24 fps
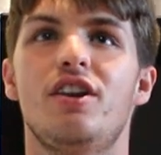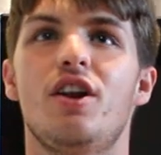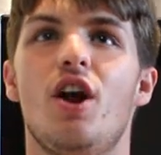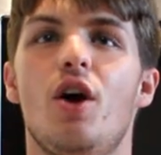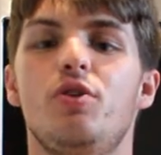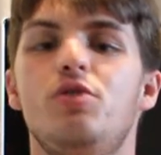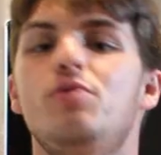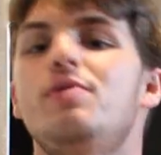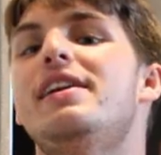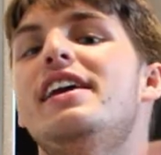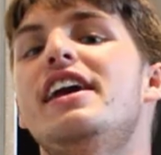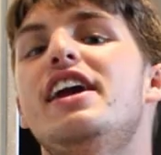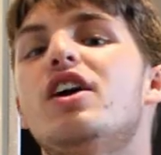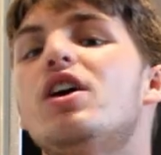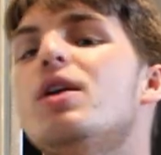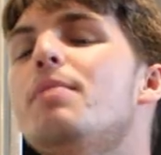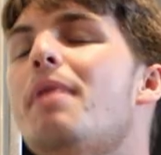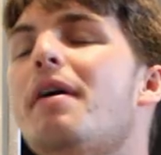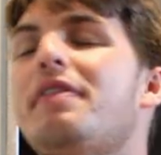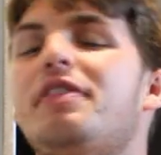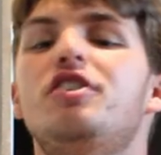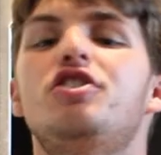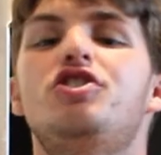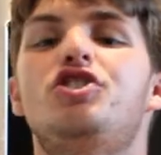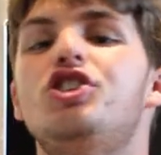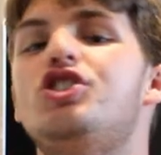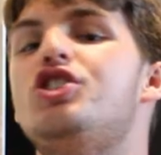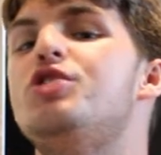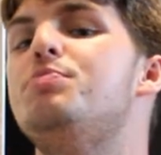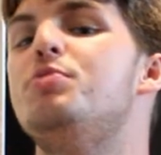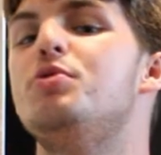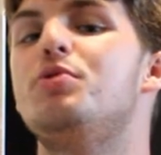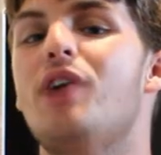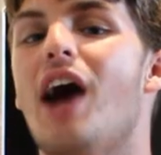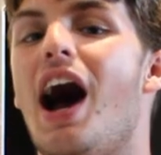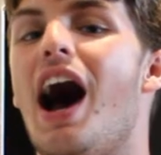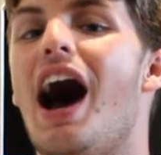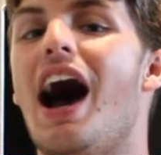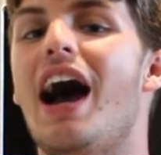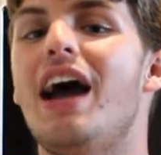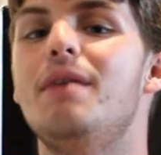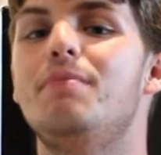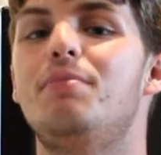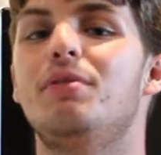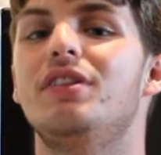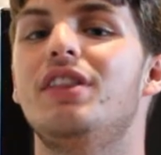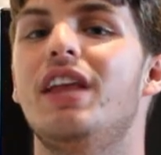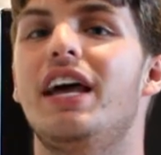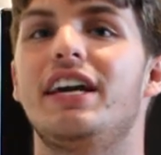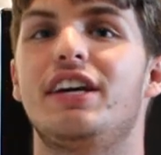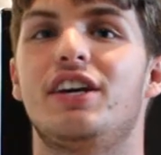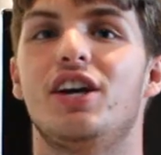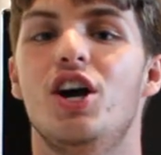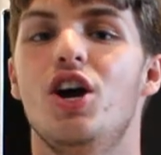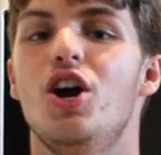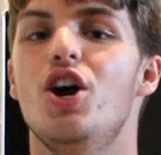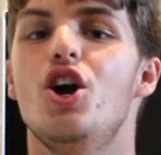you know, you hear about the Shichibukai, but like